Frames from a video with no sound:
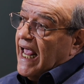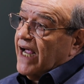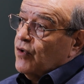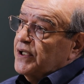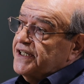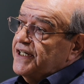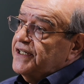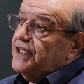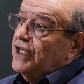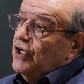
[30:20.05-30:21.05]

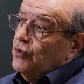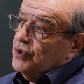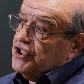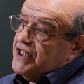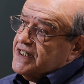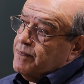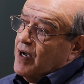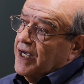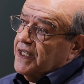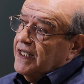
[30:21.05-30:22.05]
aquatint, which is
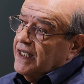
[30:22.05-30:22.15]
by